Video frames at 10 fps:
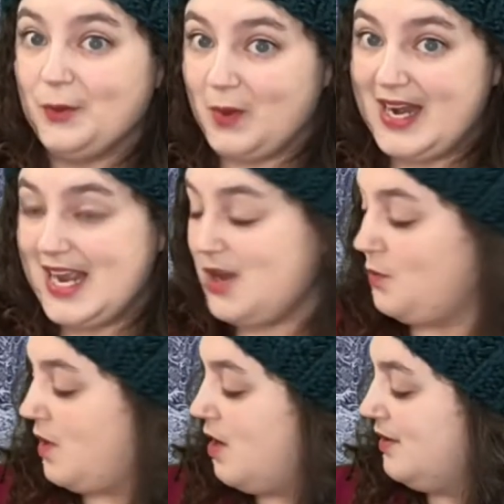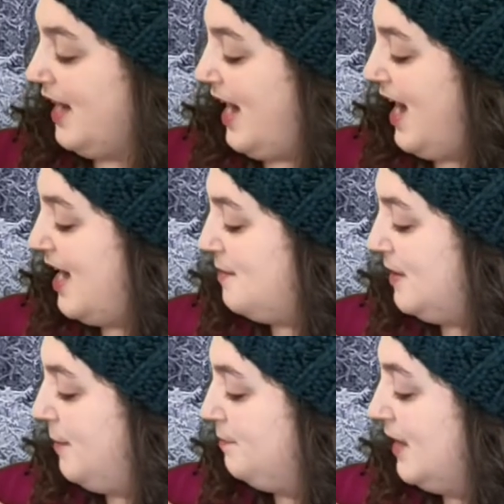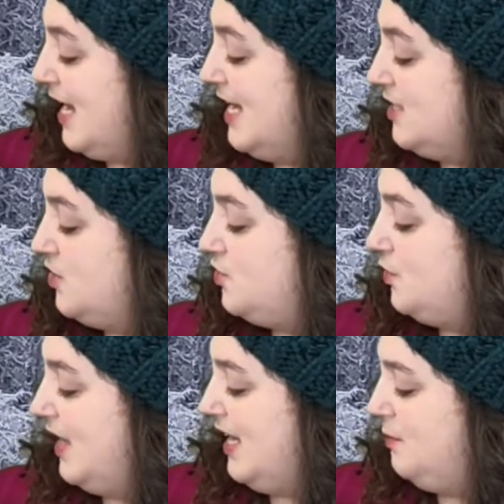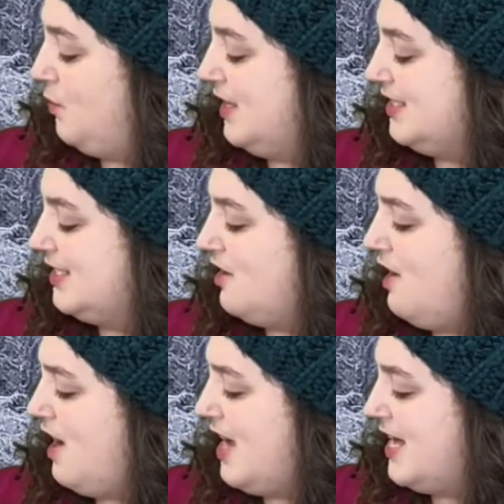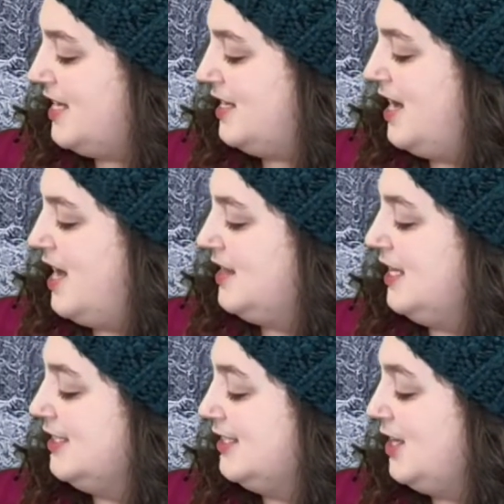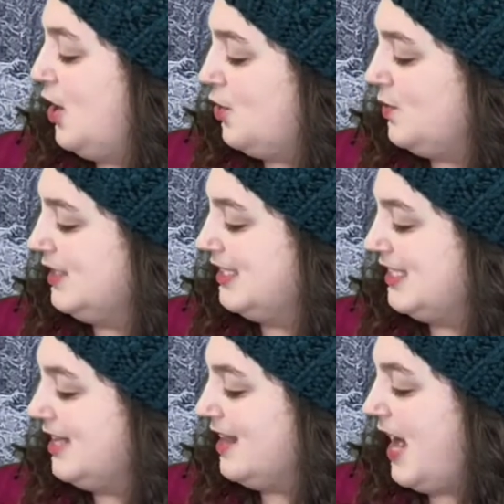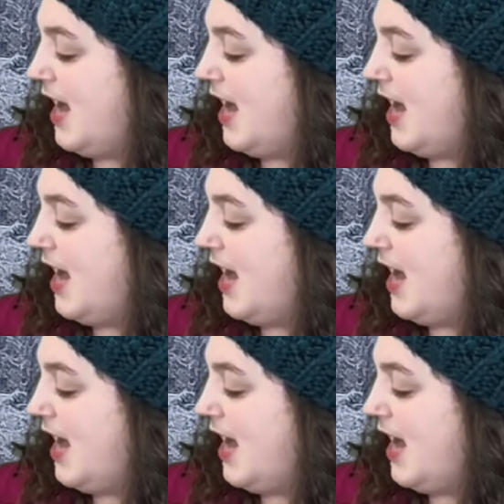when he woke up, his dream was gone. The snow was still